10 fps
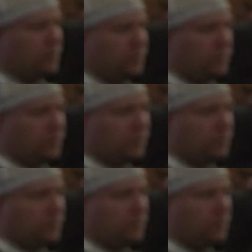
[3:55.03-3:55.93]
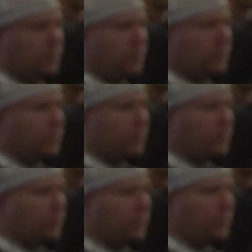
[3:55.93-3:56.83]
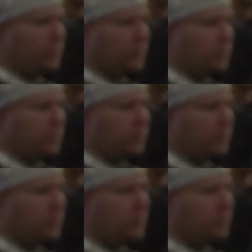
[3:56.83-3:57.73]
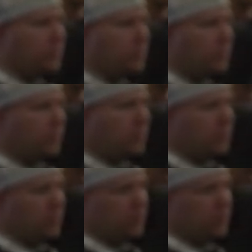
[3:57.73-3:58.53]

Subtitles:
This person isn't speaking.